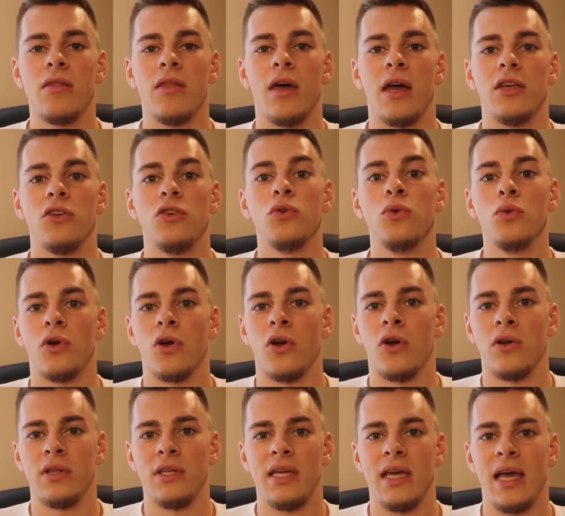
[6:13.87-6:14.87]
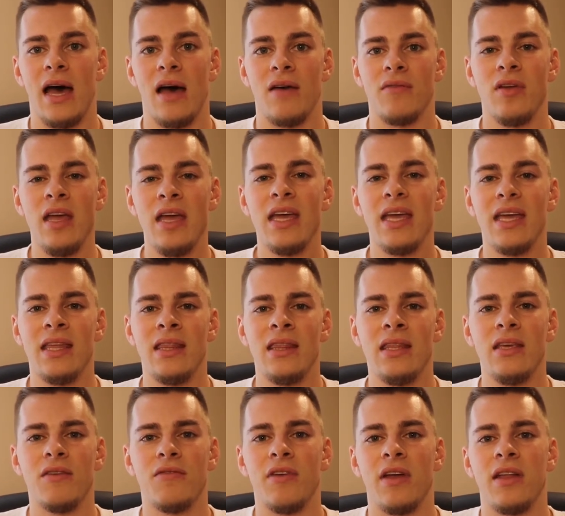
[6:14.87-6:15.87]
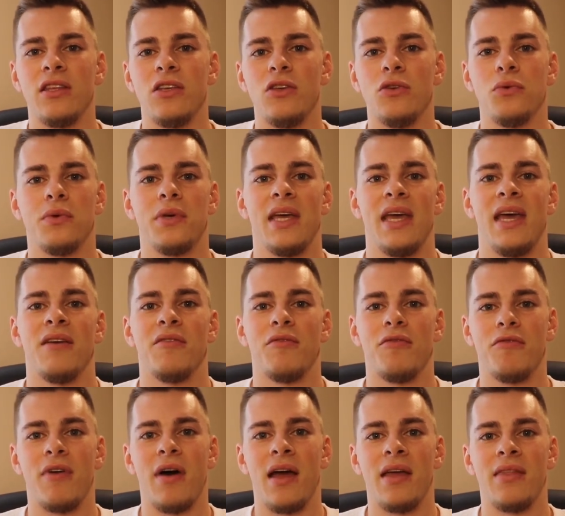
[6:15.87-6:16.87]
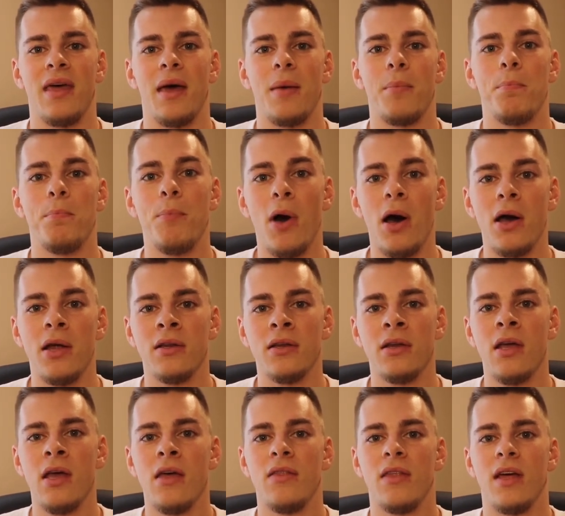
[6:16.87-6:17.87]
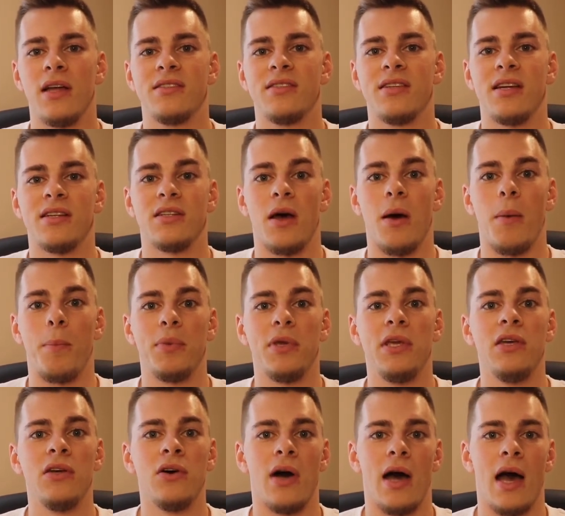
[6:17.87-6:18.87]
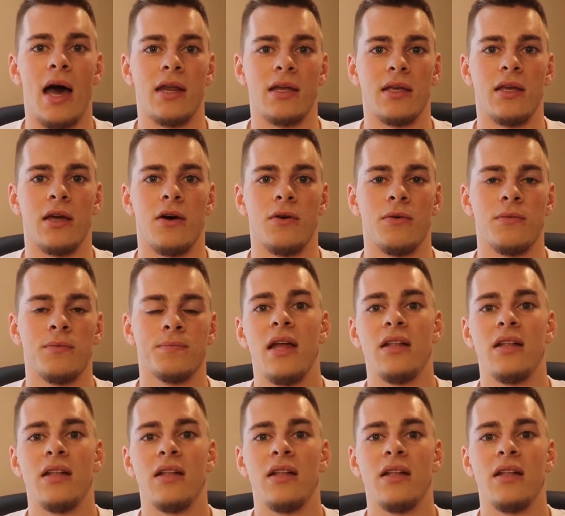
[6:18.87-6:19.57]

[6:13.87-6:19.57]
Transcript: that you currently have in the event that you can't find that button that says appeal ad account.